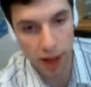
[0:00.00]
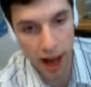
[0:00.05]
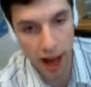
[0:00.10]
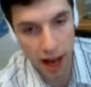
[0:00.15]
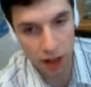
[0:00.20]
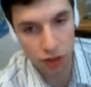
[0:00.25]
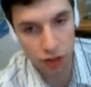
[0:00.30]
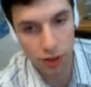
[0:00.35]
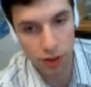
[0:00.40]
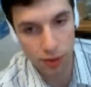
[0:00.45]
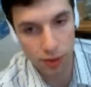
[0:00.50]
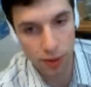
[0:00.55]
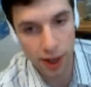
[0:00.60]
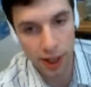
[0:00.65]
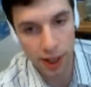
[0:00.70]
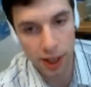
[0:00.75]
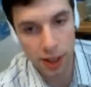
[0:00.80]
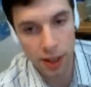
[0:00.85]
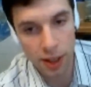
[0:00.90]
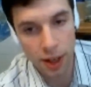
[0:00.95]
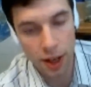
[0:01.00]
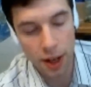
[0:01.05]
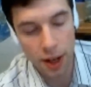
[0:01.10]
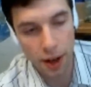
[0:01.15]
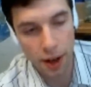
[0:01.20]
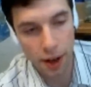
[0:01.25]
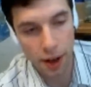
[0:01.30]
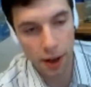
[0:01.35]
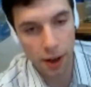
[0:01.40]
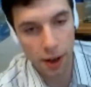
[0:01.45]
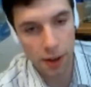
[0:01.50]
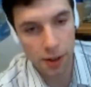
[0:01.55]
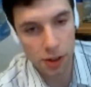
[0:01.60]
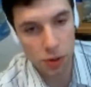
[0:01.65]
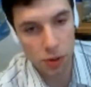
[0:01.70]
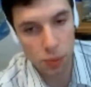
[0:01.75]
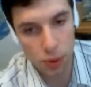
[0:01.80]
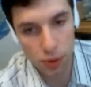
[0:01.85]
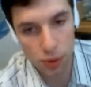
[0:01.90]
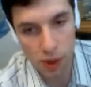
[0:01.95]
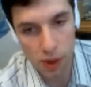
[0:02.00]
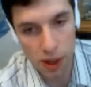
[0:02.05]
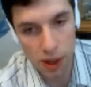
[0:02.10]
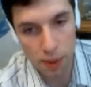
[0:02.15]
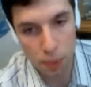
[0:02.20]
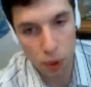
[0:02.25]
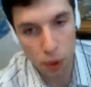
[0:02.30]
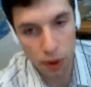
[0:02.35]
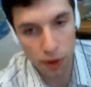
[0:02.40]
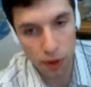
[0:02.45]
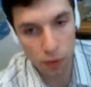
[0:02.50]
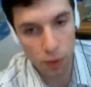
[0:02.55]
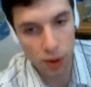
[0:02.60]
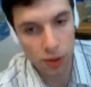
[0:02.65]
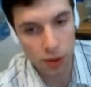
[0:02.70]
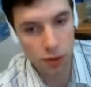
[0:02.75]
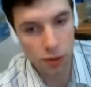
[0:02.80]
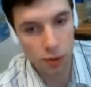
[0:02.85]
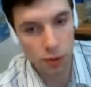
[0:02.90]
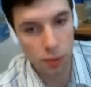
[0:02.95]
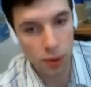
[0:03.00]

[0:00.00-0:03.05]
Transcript: read it, you would read it more than once.